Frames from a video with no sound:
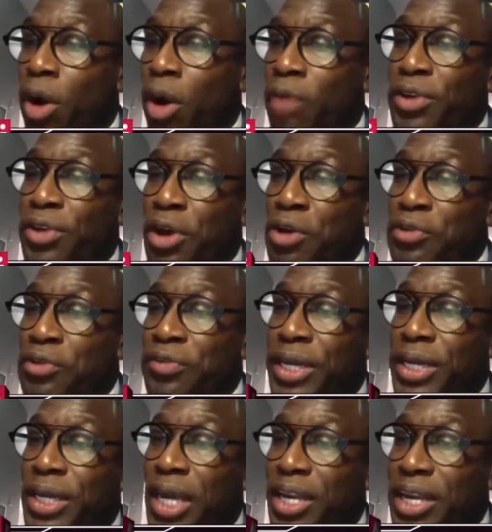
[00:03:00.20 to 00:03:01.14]
of
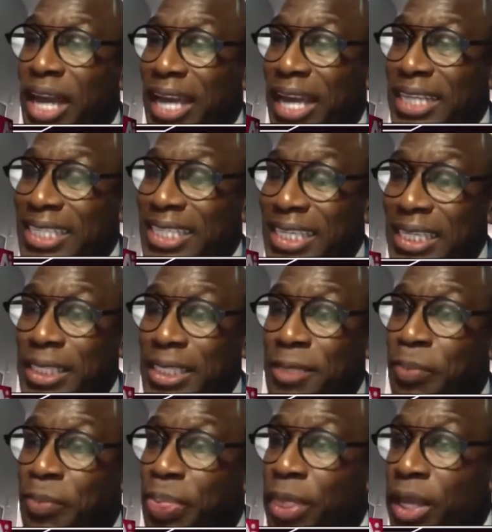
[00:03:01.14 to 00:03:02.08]

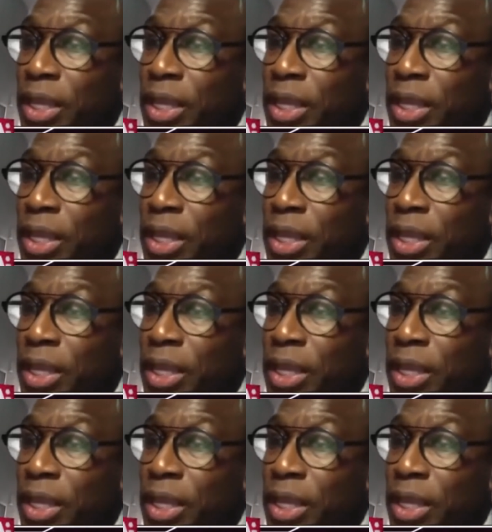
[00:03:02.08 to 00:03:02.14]
COVID-19.